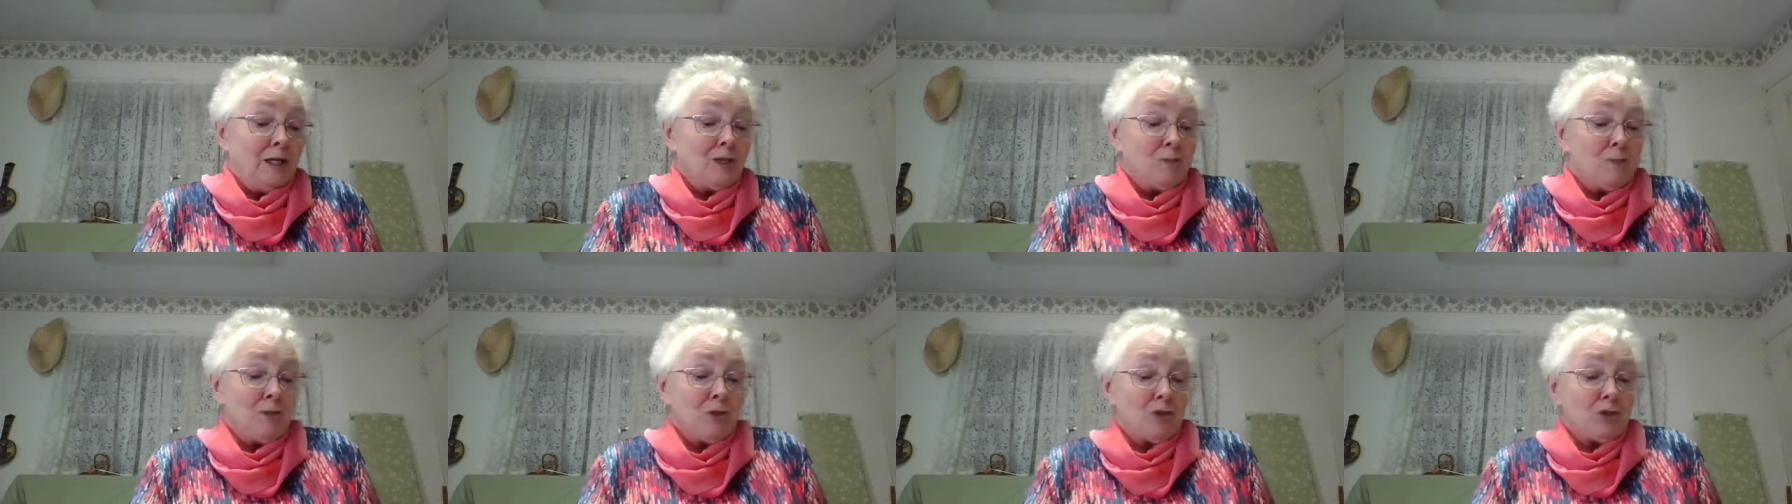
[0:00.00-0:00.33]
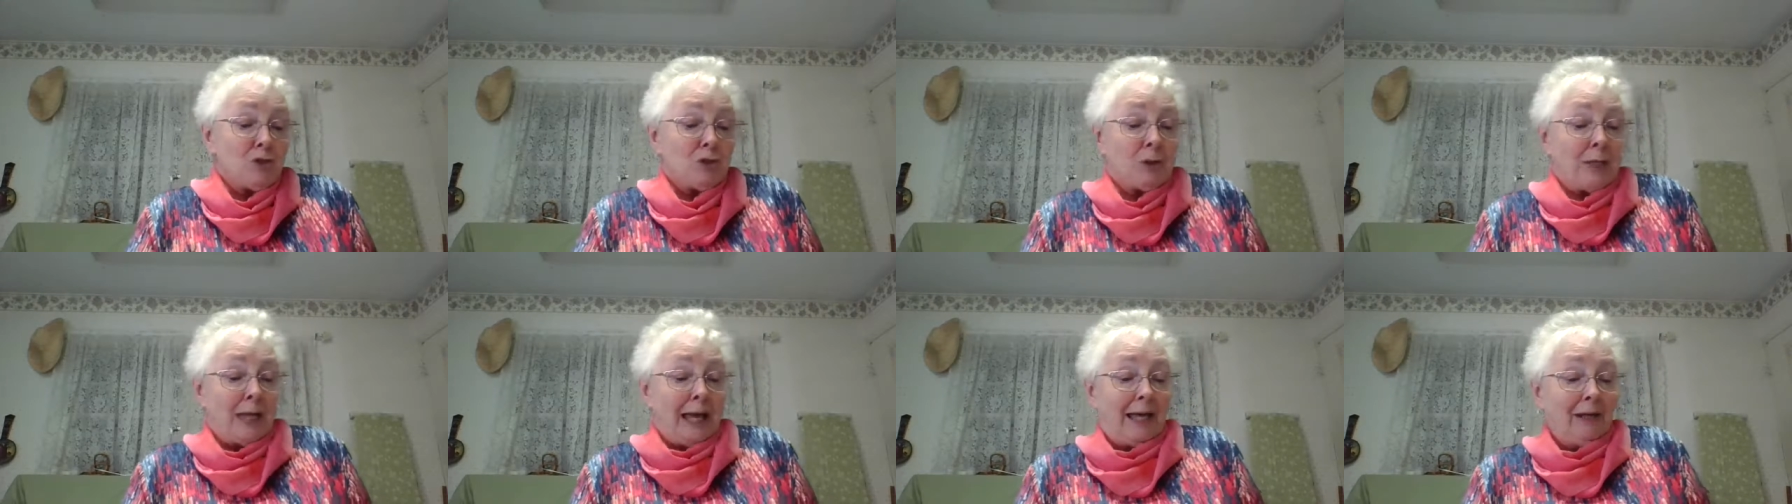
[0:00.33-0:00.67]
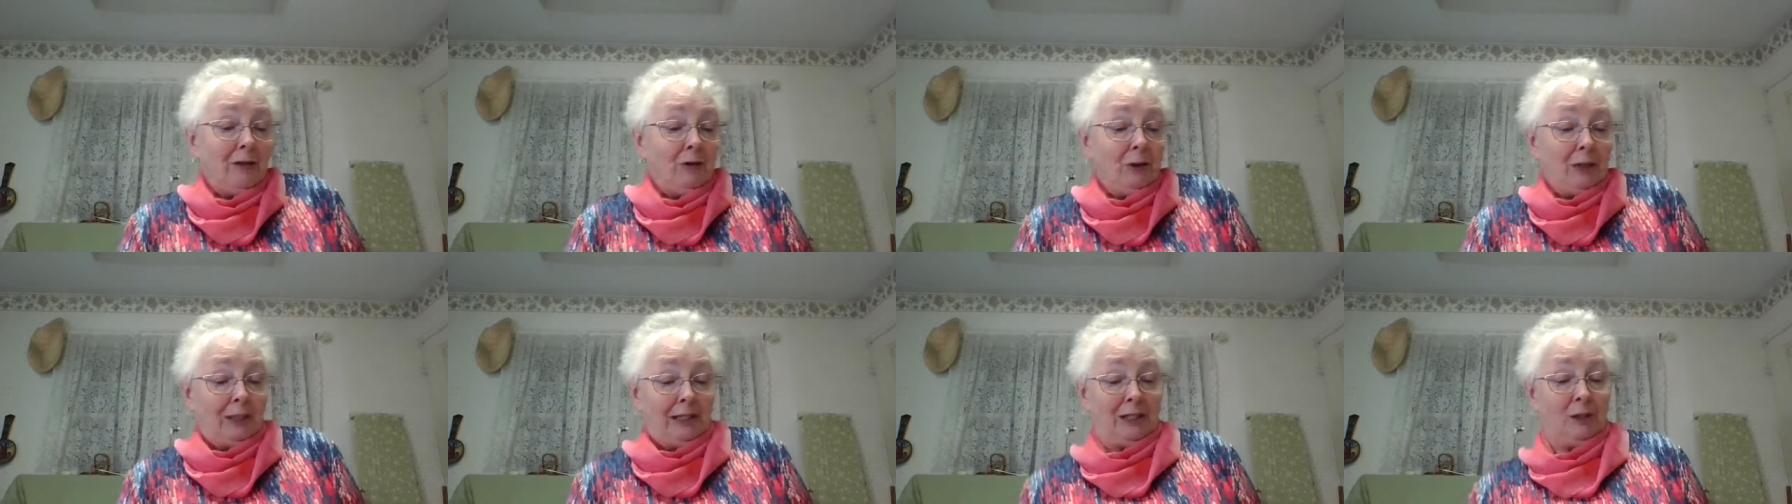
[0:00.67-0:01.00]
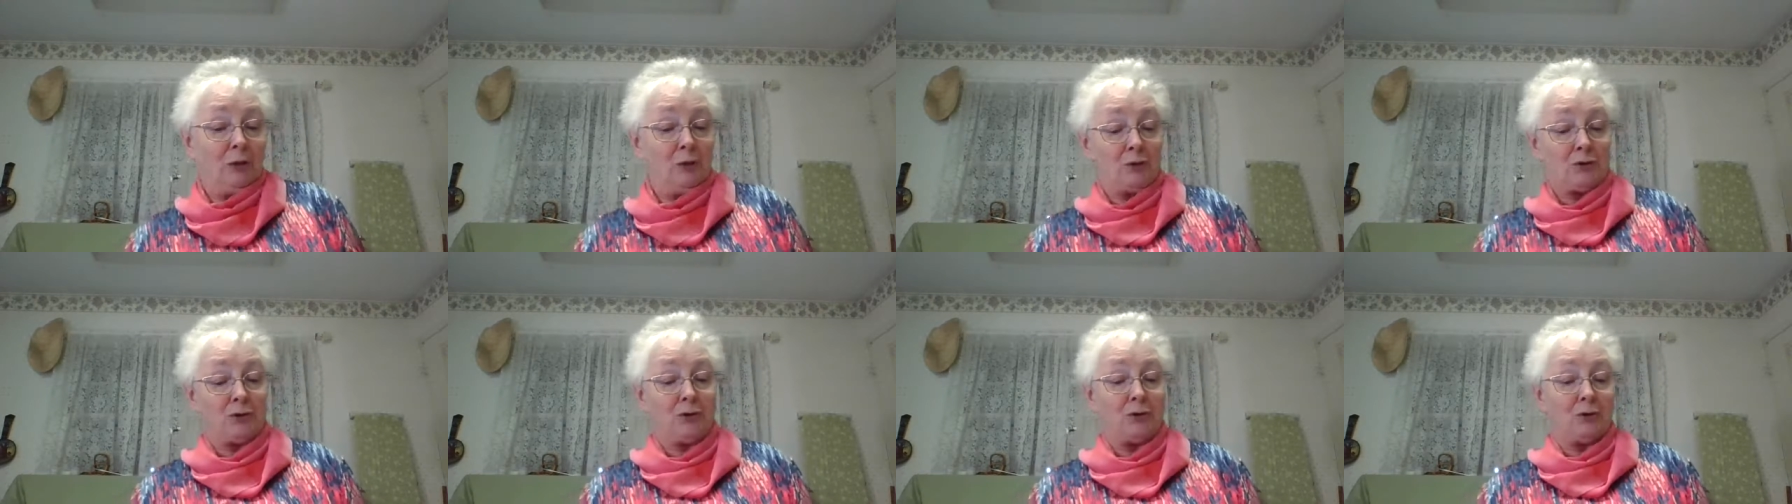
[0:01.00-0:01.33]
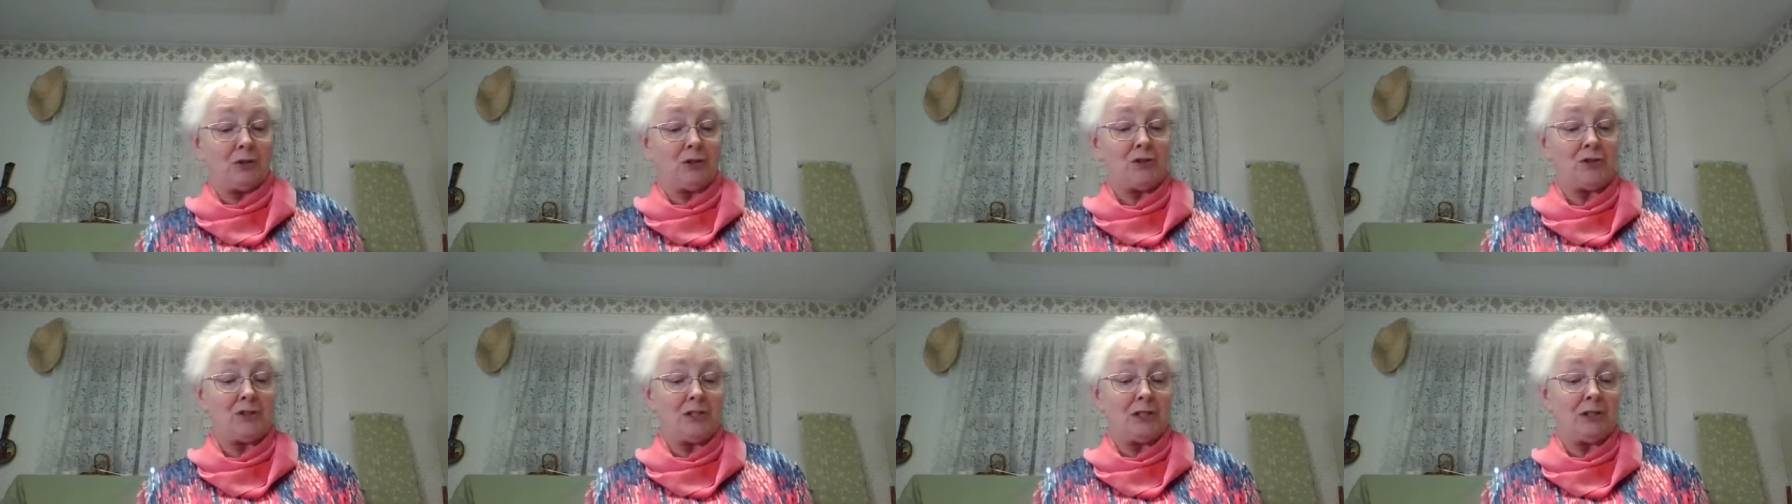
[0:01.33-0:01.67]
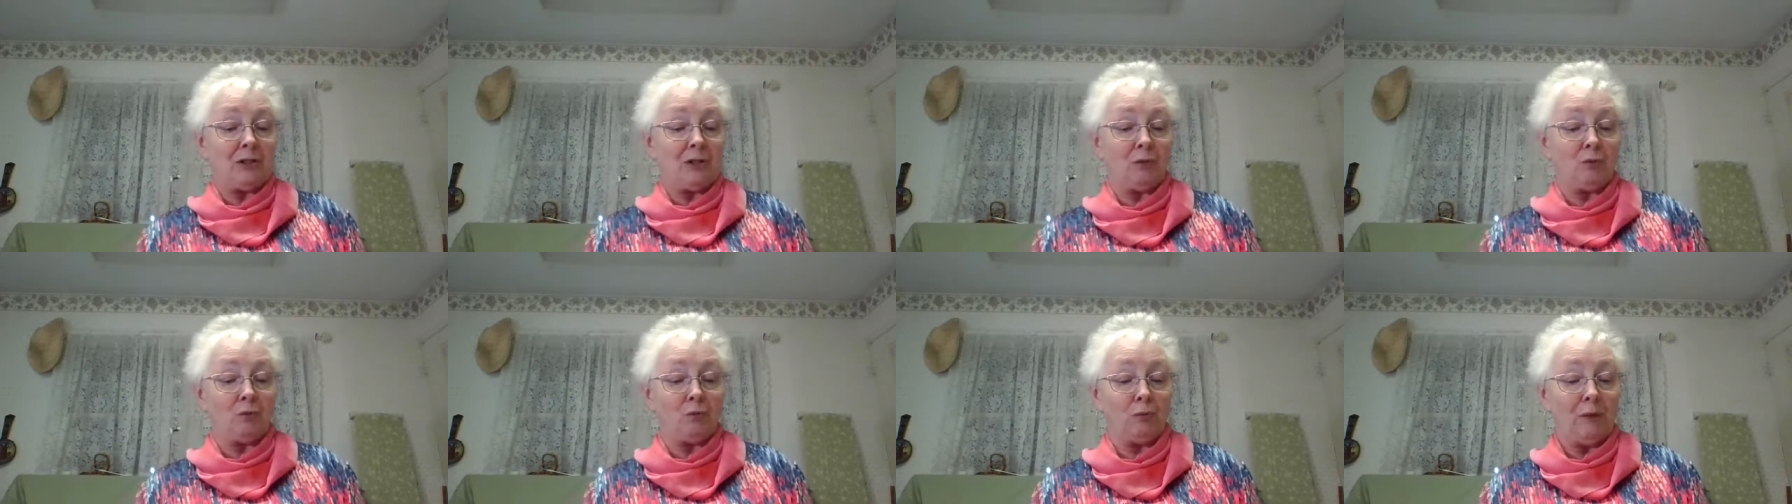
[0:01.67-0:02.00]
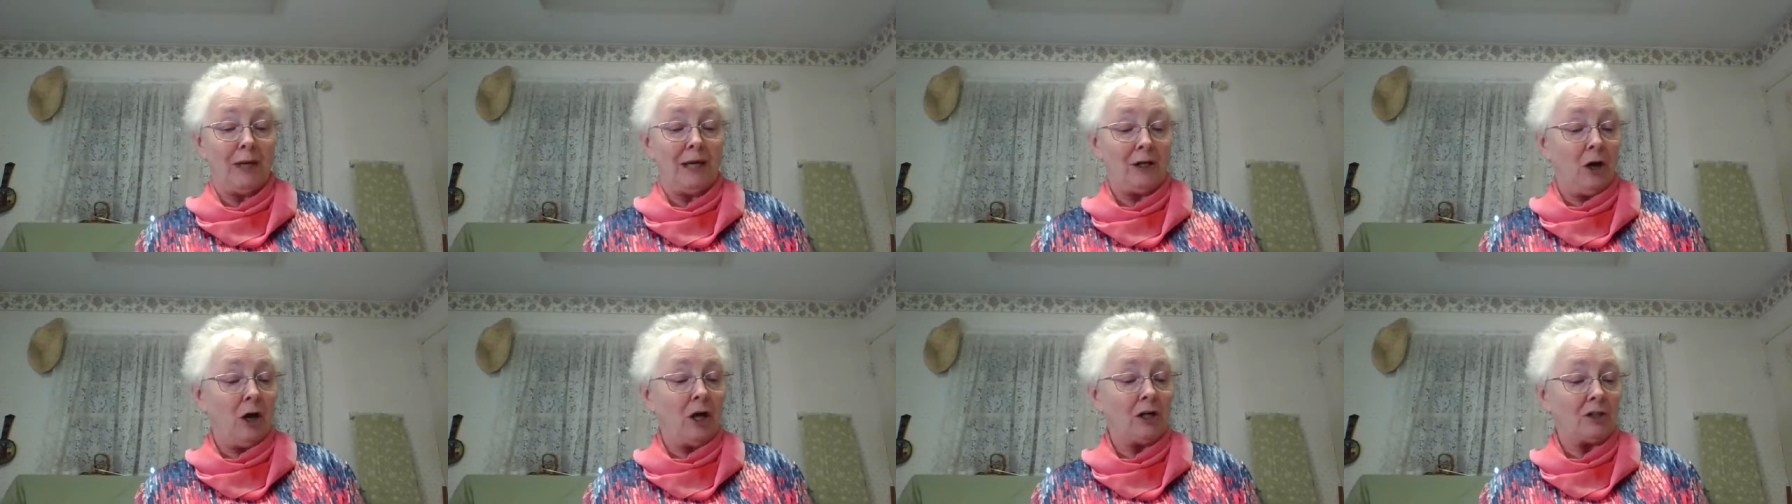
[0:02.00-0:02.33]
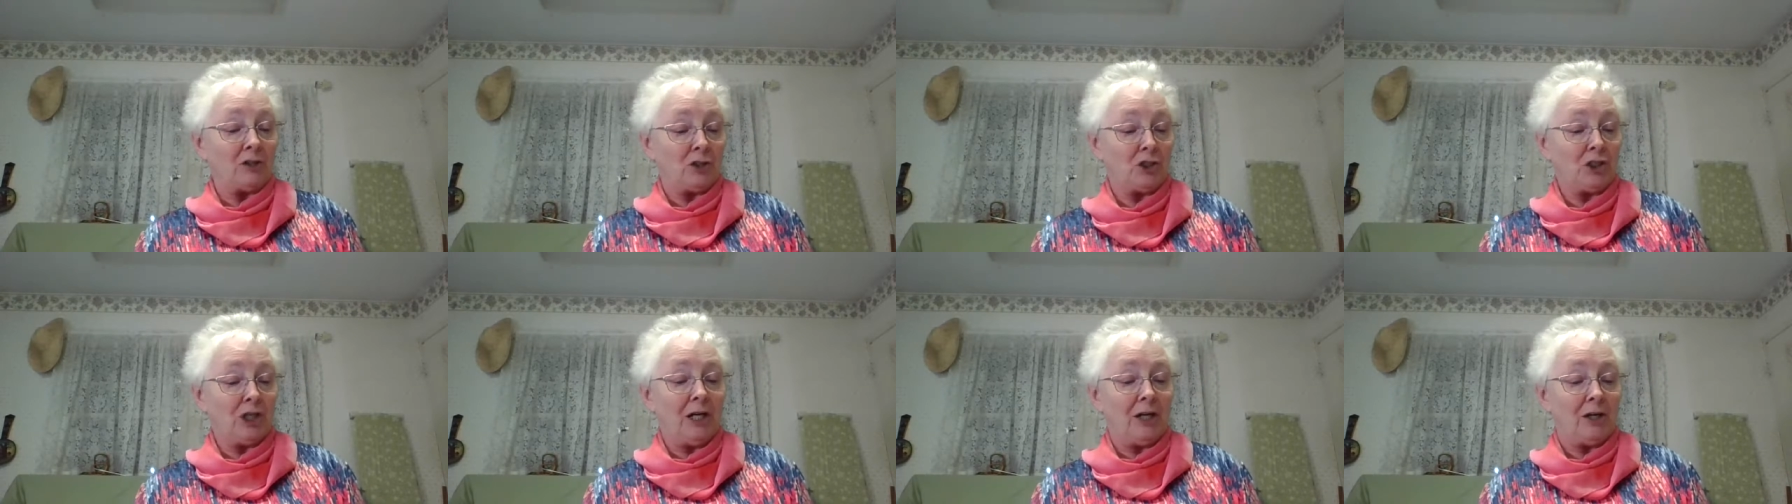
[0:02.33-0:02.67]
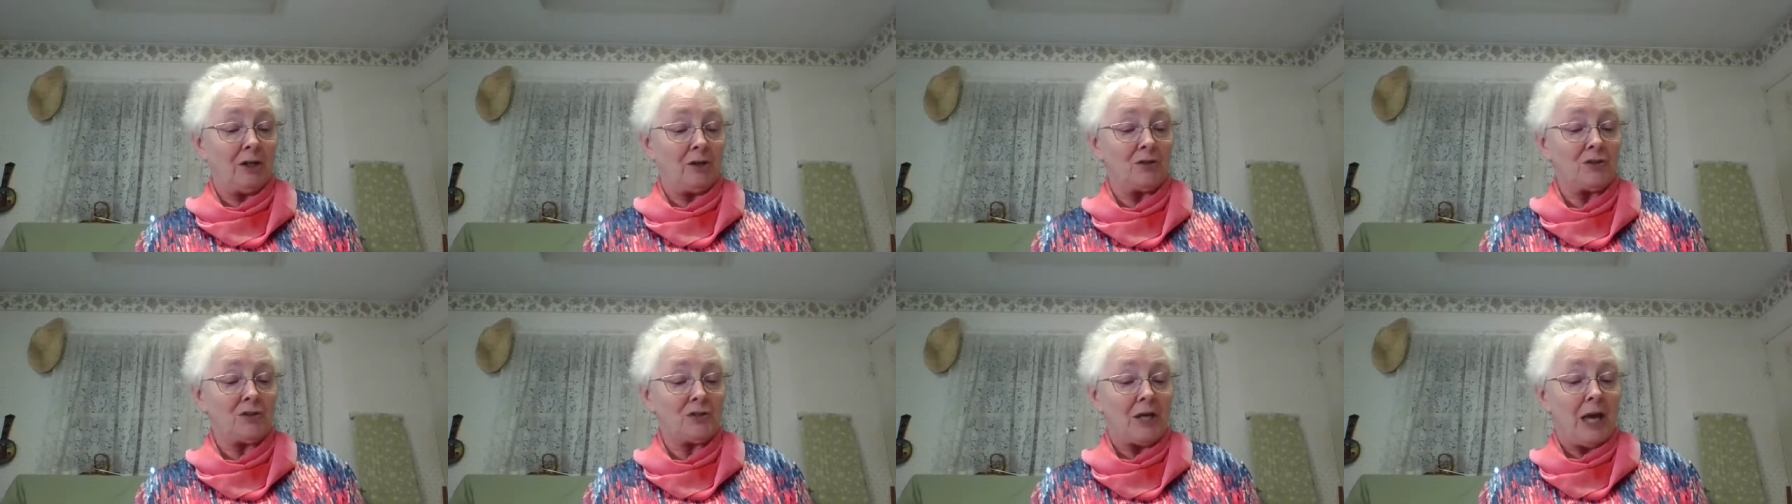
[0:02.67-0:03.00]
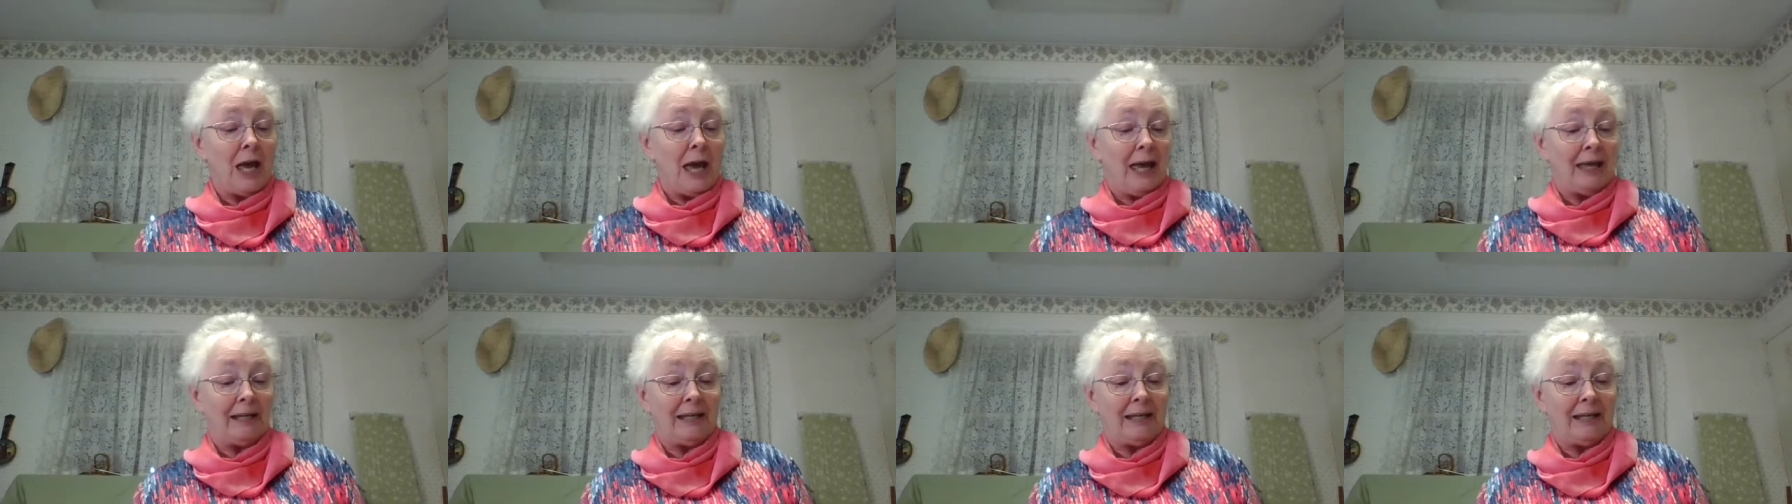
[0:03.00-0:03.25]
It's Mr. Ketterly who's going to sit on red-hot chairs